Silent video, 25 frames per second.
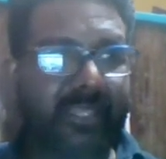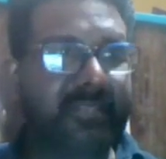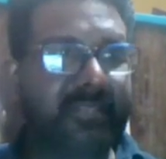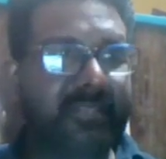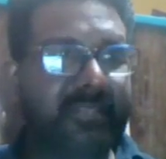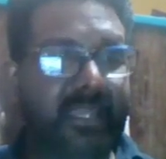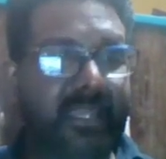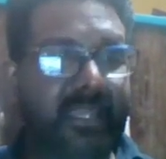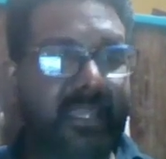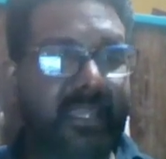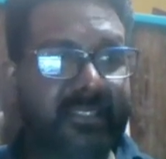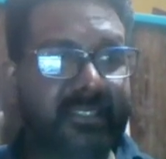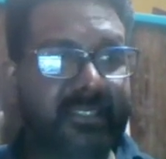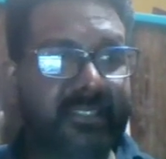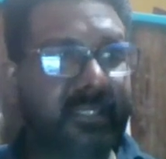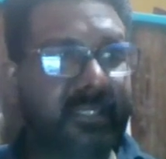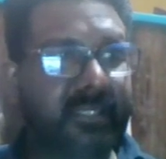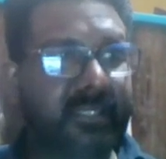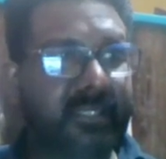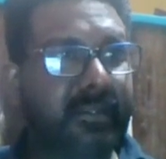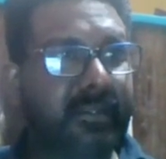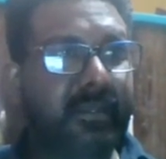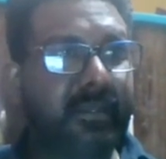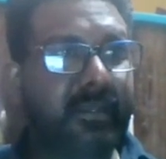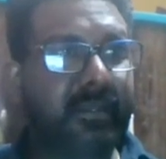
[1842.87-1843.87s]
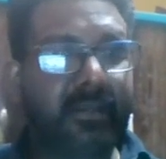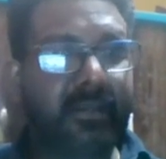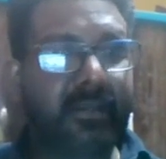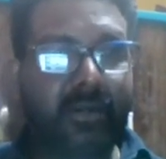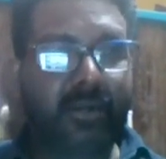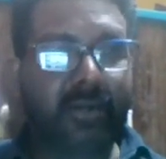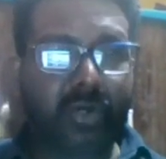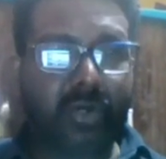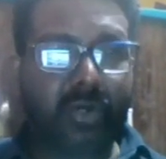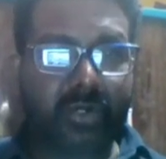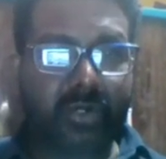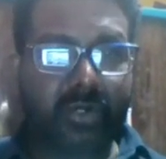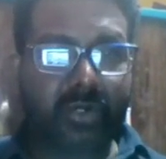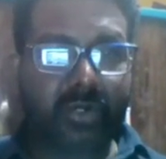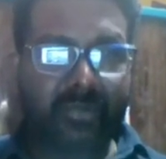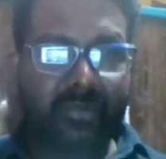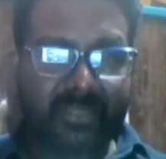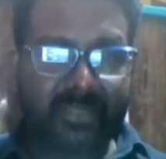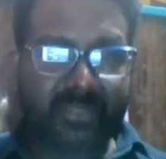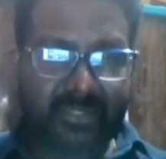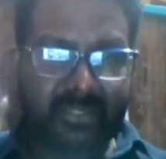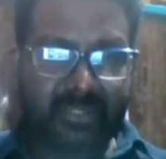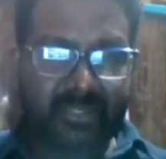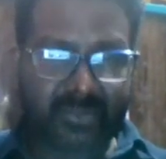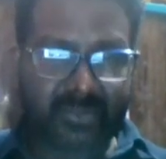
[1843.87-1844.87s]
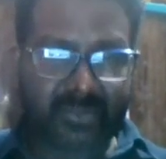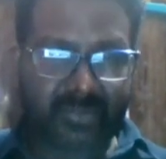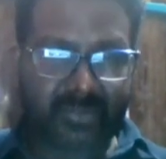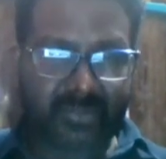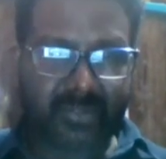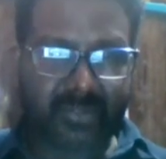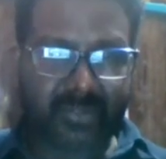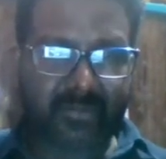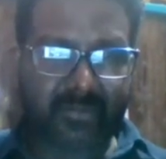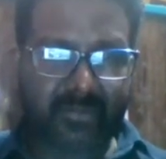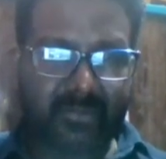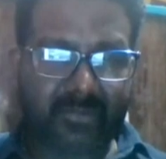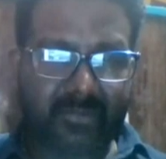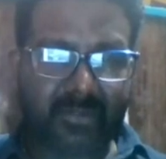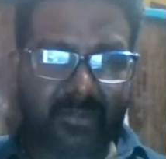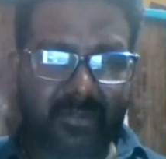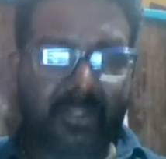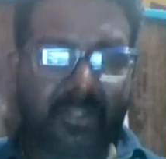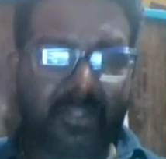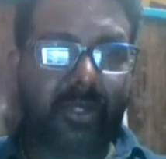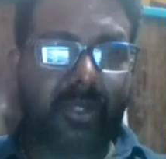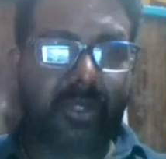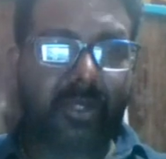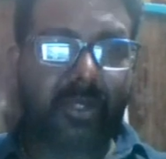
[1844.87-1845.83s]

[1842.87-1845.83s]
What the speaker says: lesson on with the on